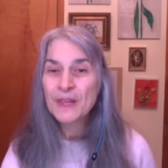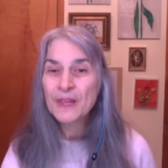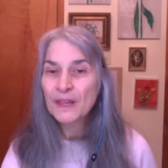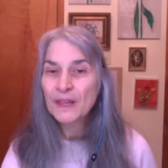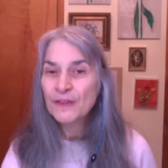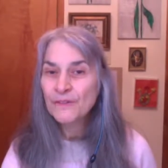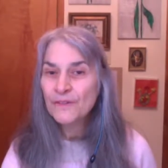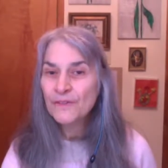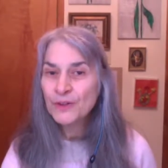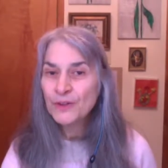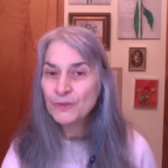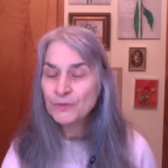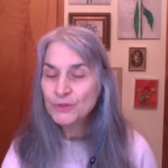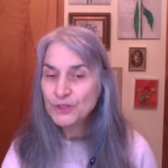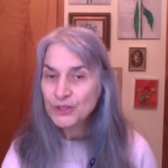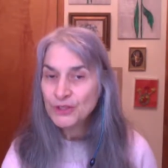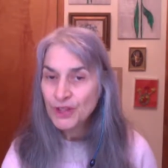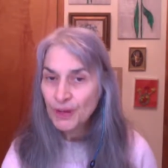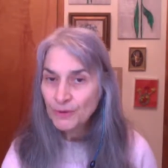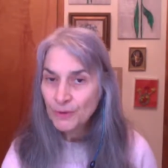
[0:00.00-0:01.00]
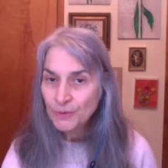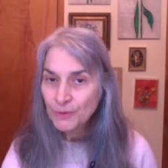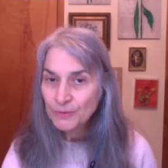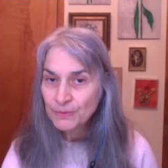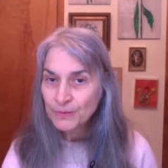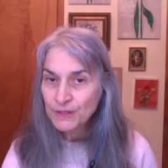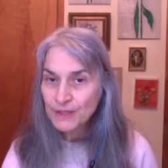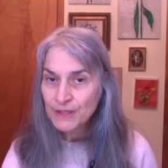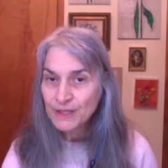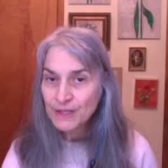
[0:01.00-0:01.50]
If you don't
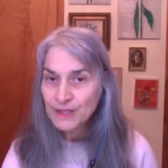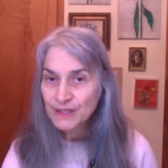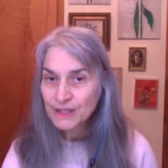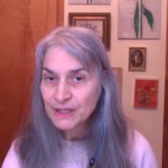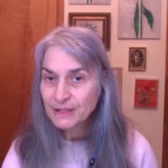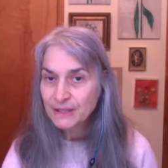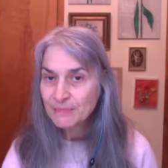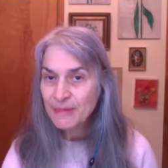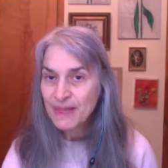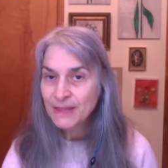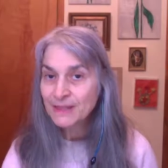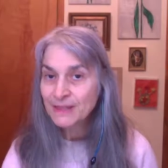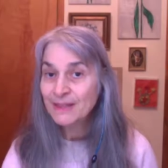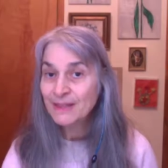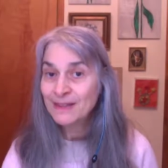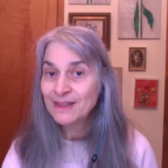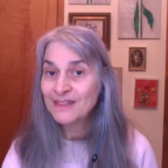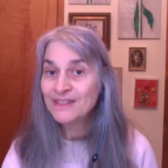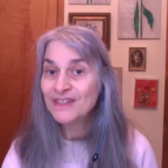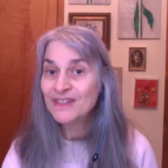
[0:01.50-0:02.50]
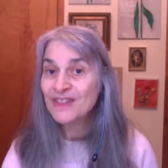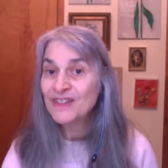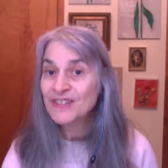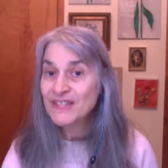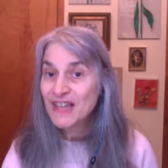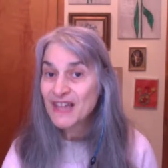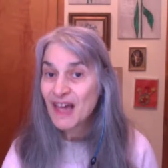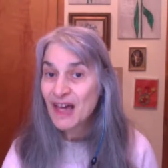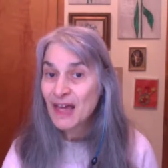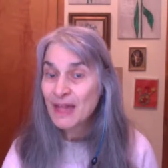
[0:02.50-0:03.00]
spend the
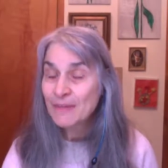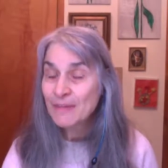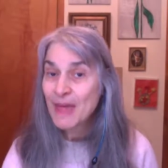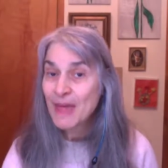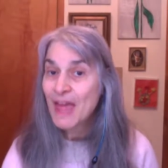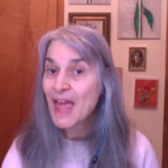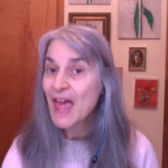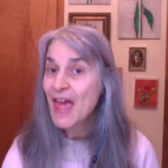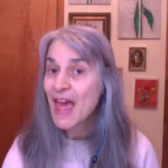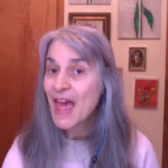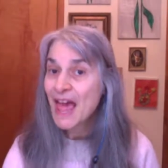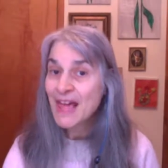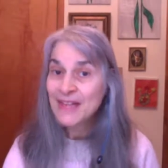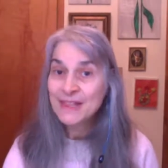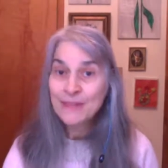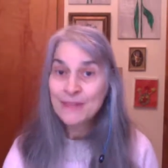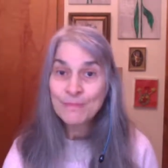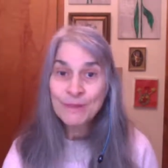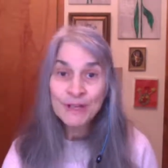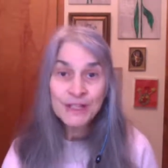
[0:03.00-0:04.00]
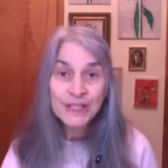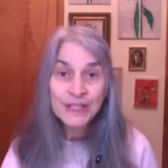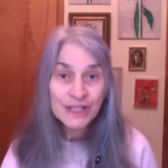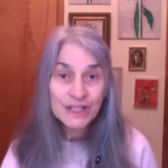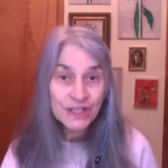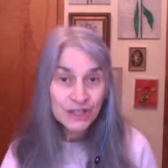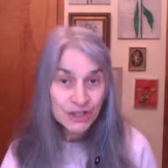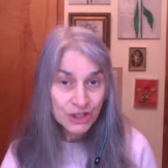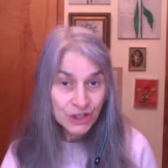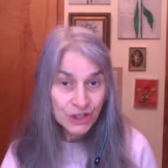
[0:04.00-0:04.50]
time and the money
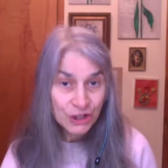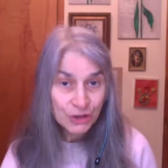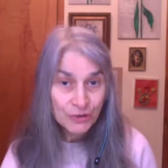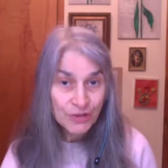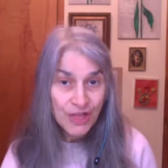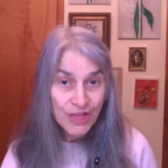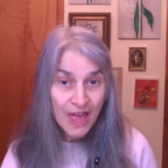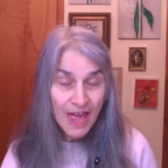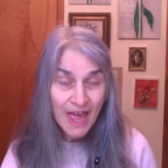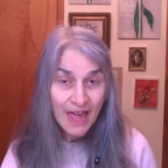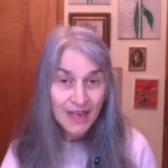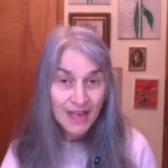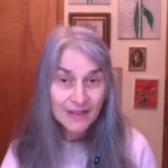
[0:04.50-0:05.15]
to do that,